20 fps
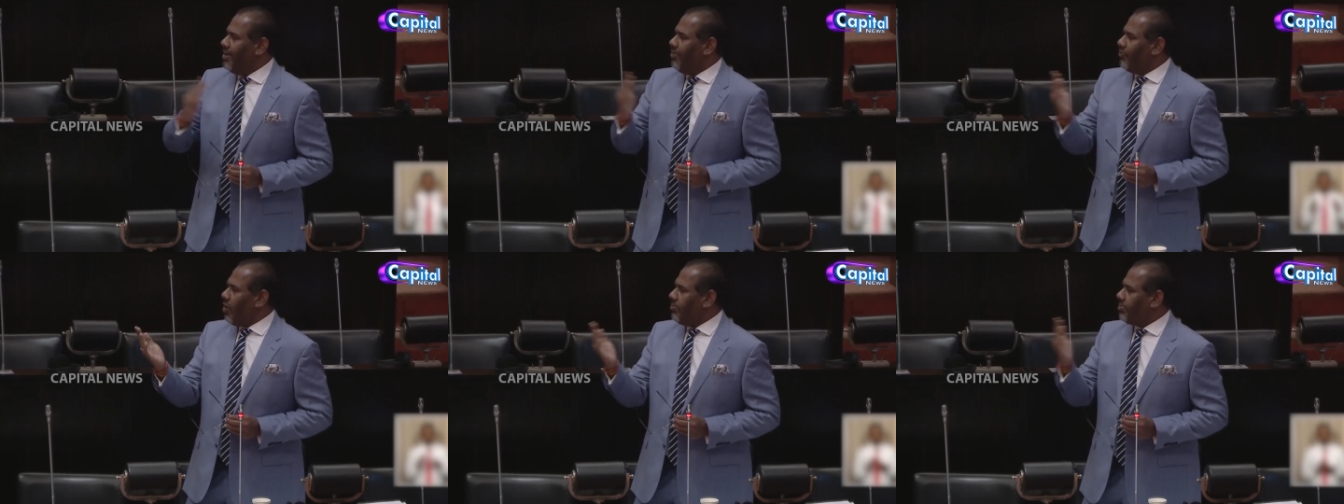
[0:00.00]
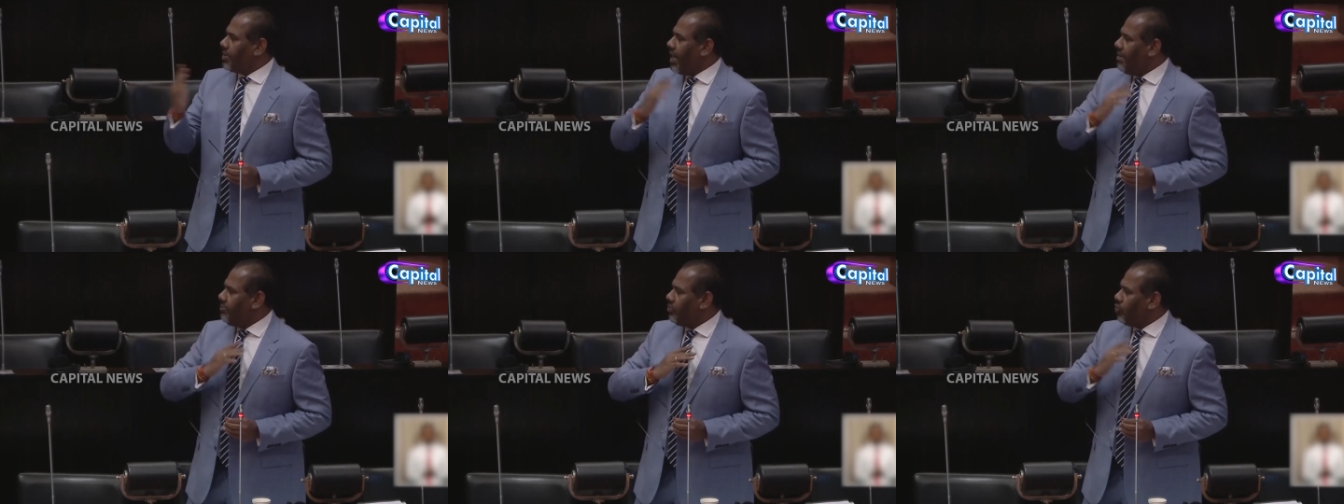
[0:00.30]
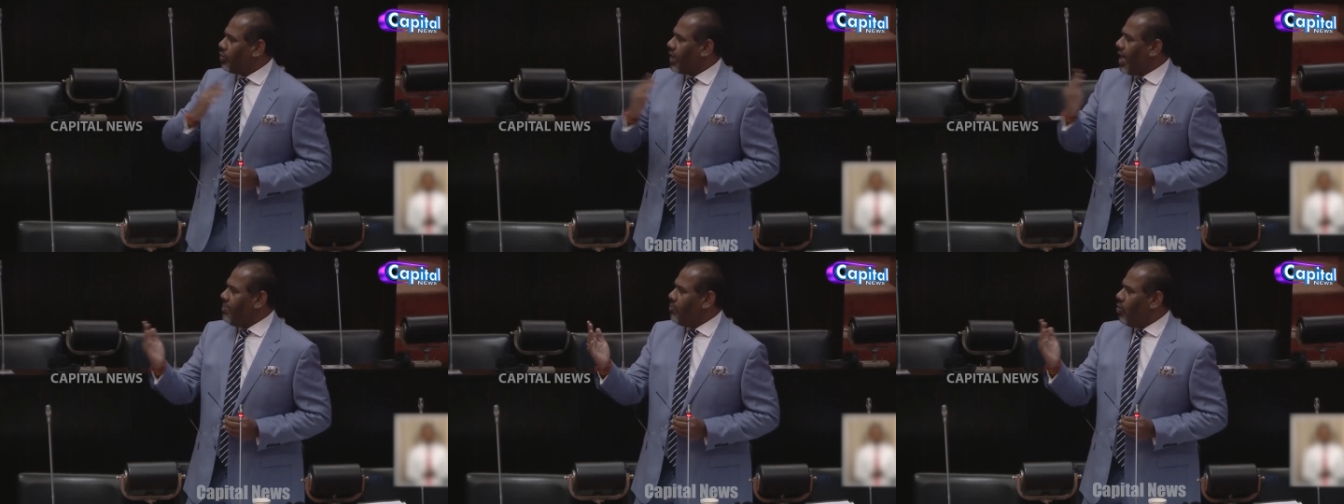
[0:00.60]
from time
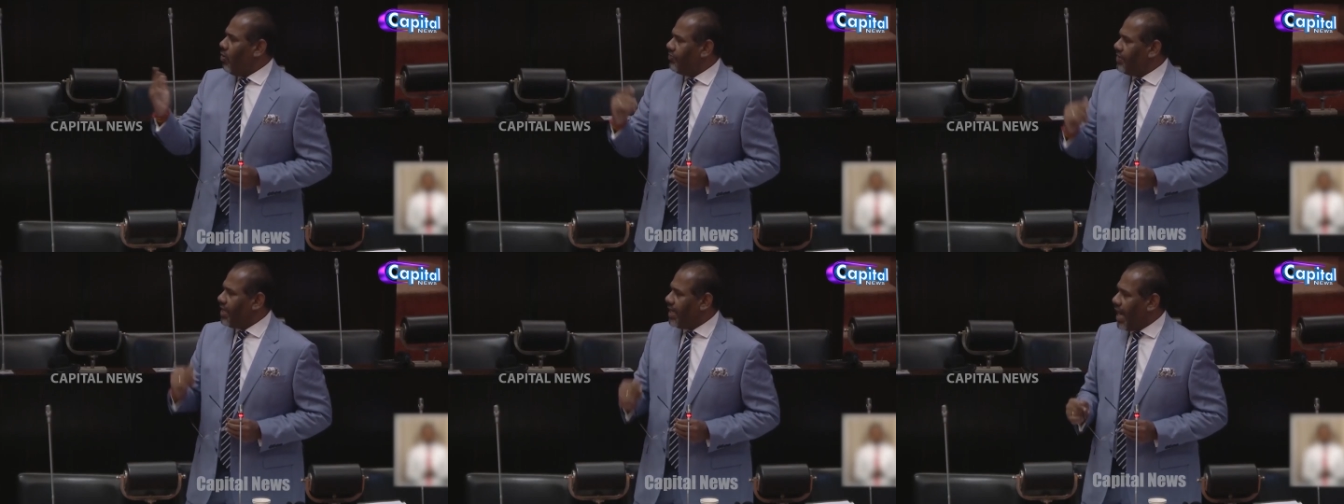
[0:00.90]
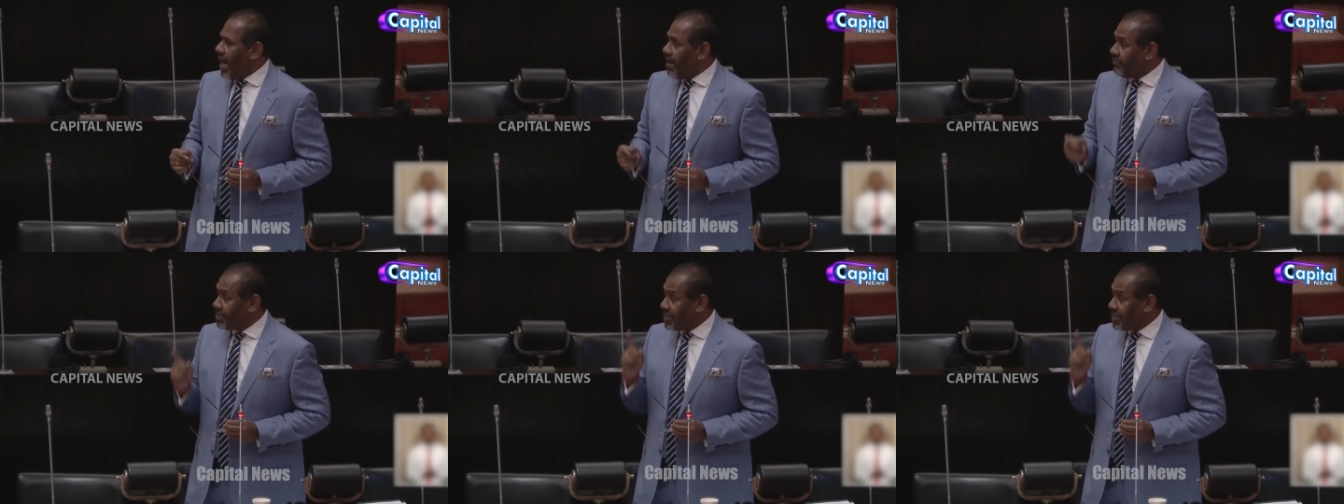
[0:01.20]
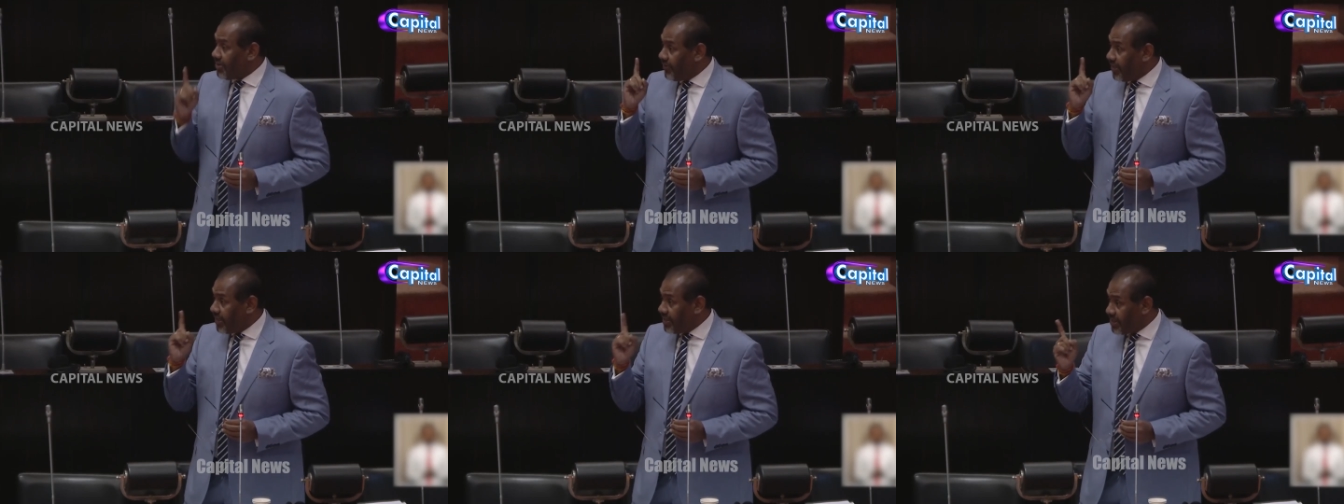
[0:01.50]
to time over the last
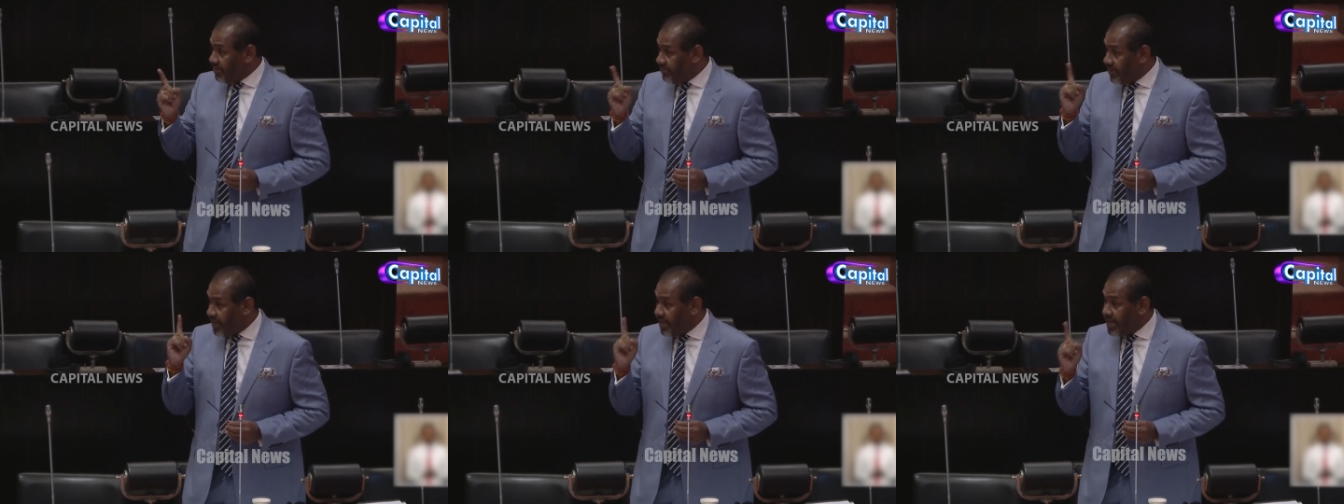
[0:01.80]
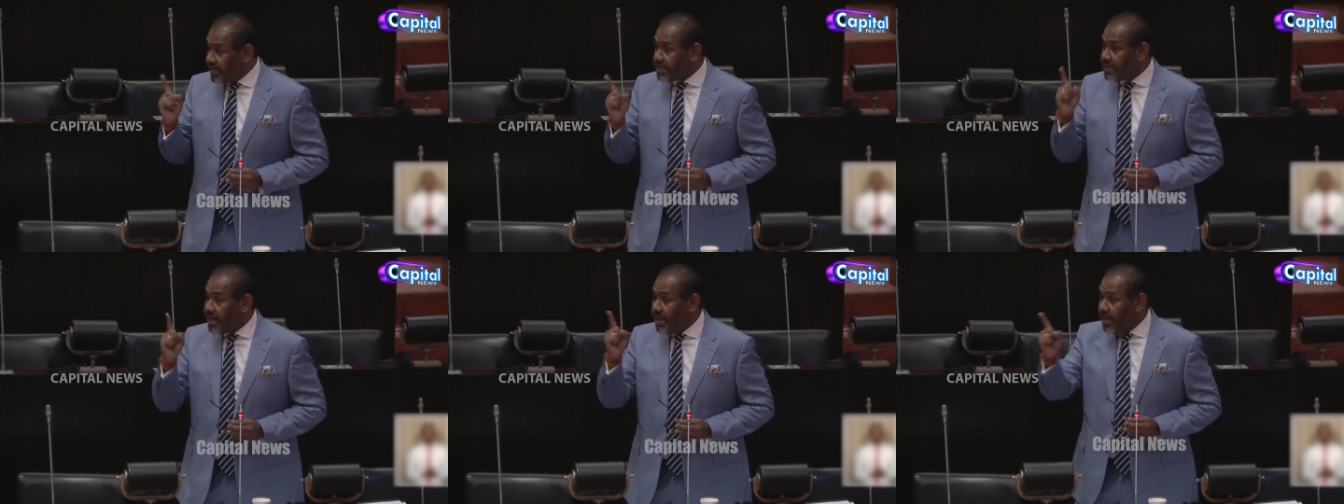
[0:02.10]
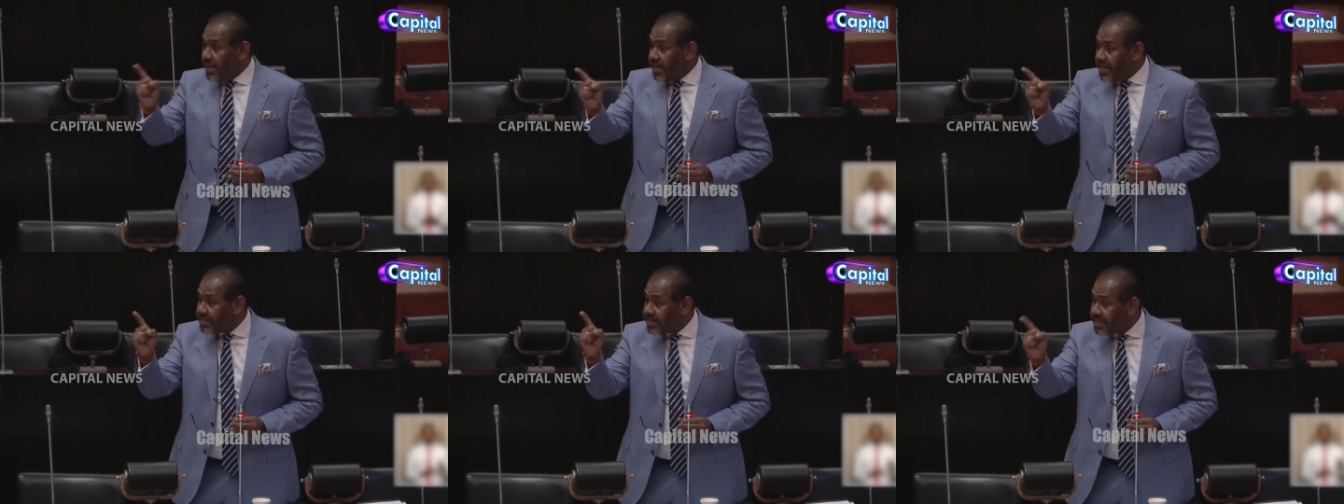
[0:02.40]
77 years
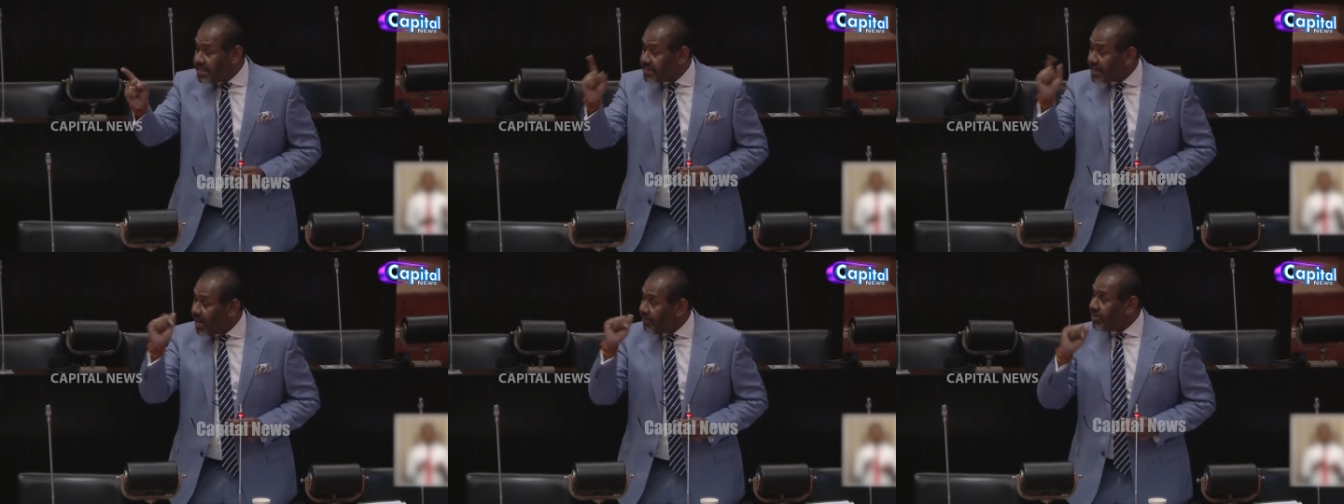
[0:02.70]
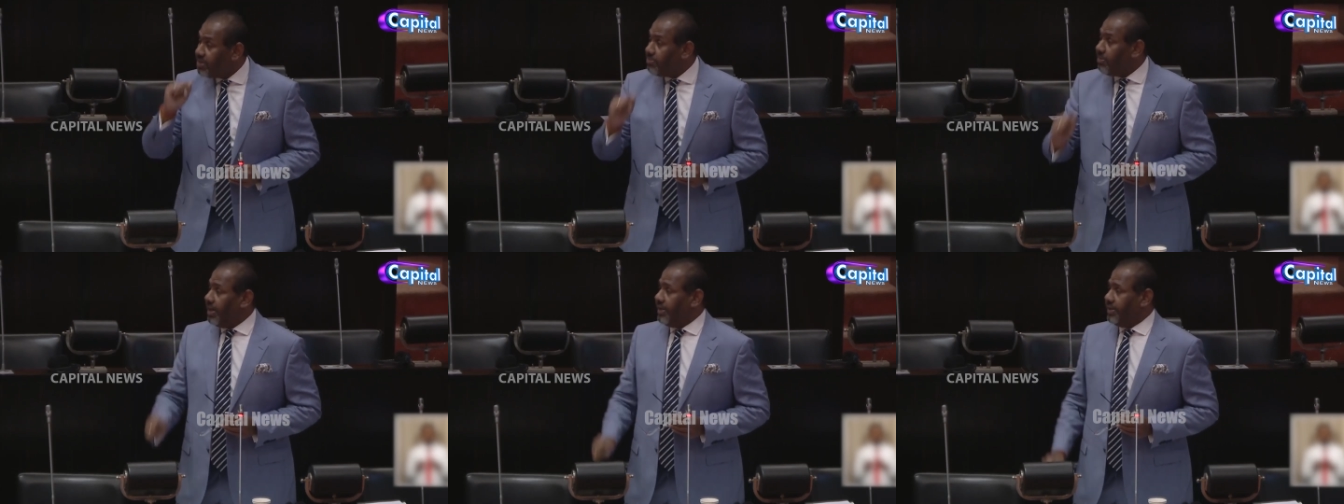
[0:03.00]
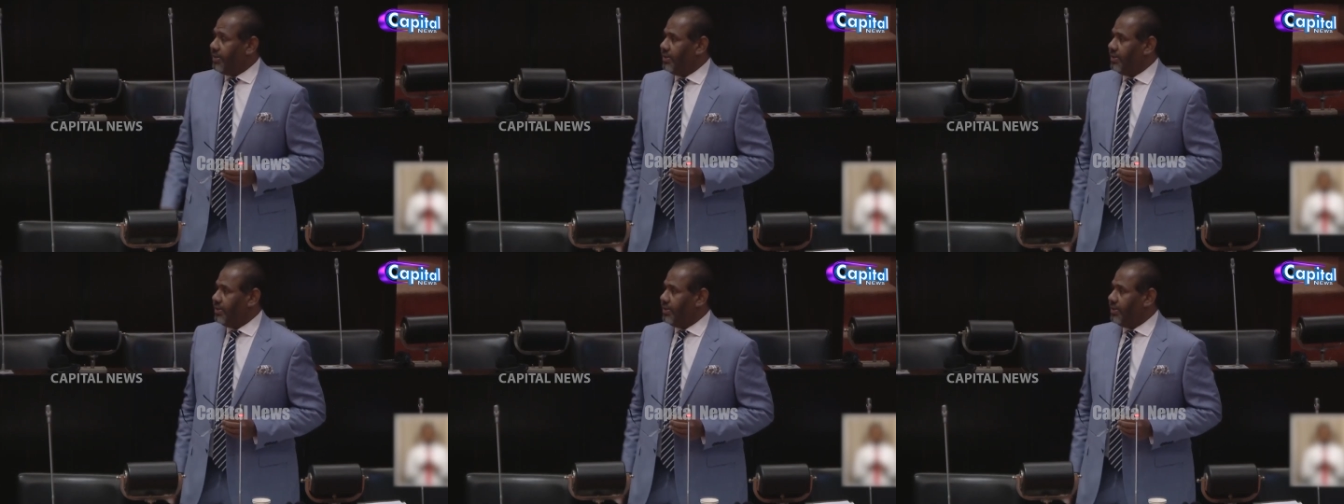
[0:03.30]
is this government.